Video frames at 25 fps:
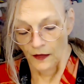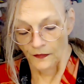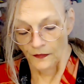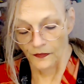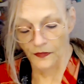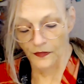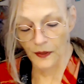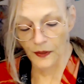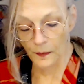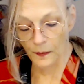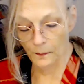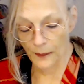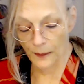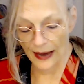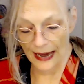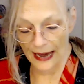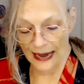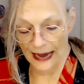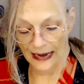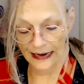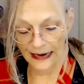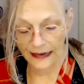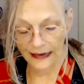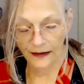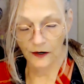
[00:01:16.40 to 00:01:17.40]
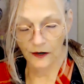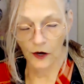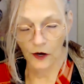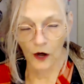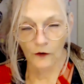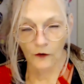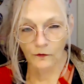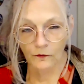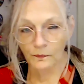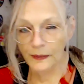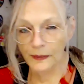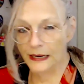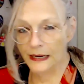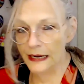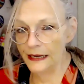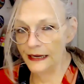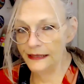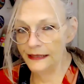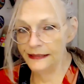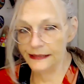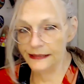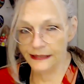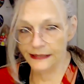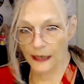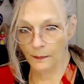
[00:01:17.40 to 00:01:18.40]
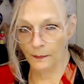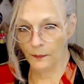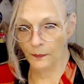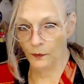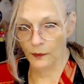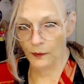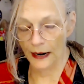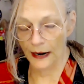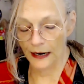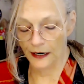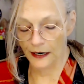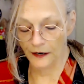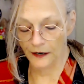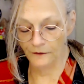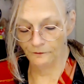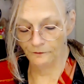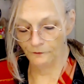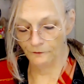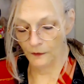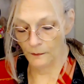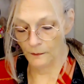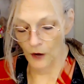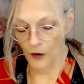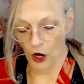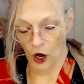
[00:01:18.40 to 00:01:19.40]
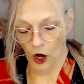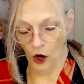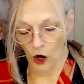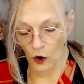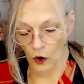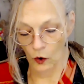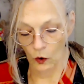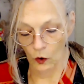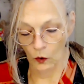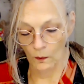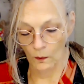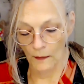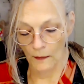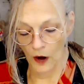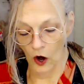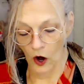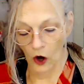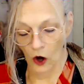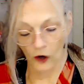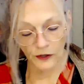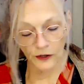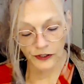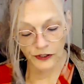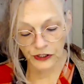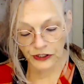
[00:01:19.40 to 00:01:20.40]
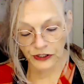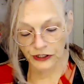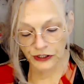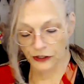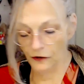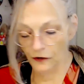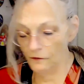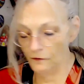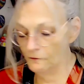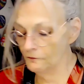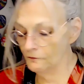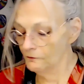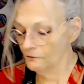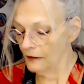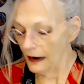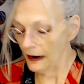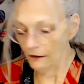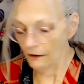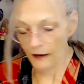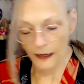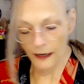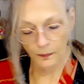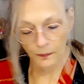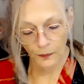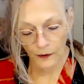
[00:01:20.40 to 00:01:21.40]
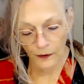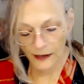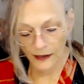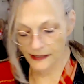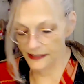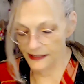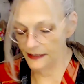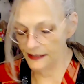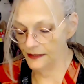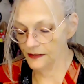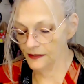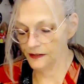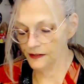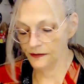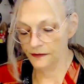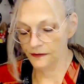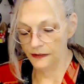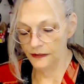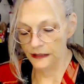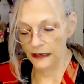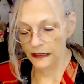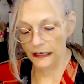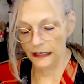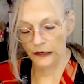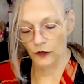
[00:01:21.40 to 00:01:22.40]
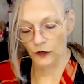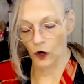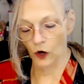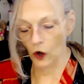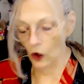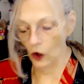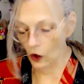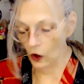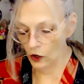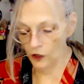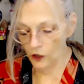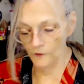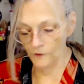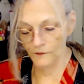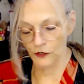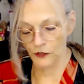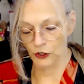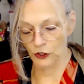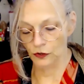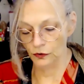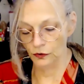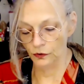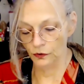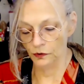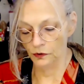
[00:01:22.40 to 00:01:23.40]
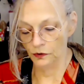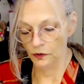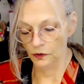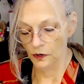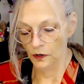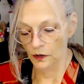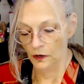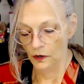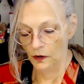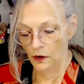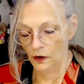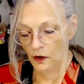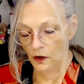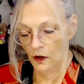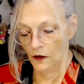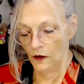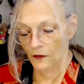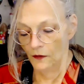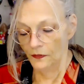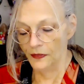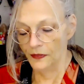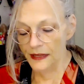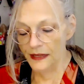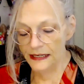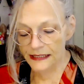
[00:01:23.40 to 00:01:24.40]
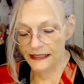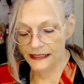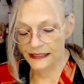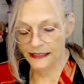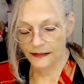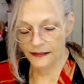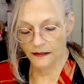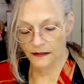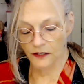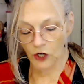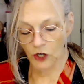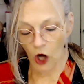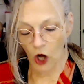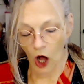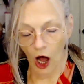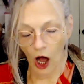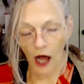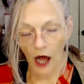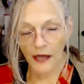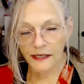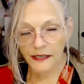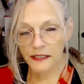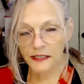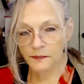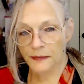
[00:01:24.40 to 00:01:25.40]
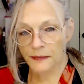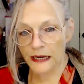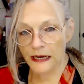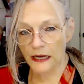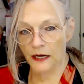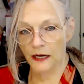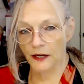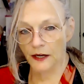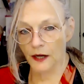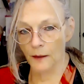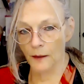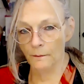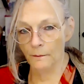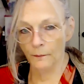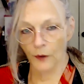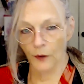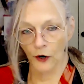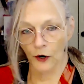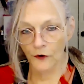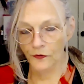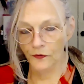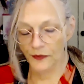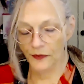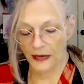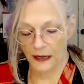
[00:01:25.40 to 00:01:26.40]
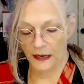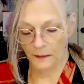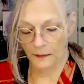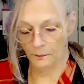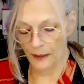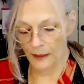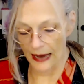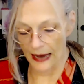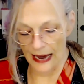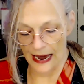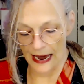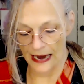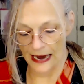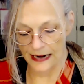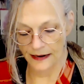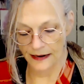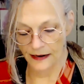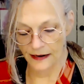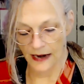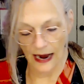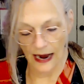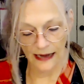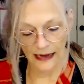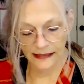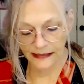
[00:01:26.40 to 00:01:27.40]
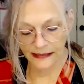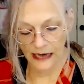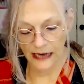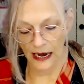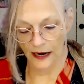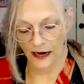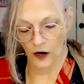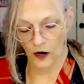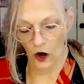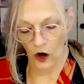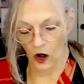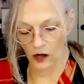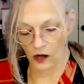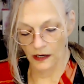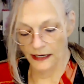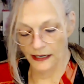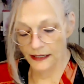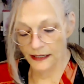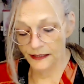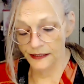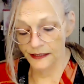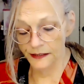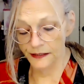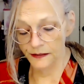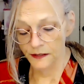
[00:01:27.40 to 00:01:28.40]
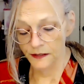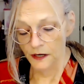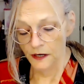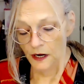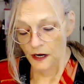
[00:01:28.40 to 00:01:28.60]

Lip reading: the pain of being separated from home, are still very present in all of you. This cosmic birthing pain, as I call it,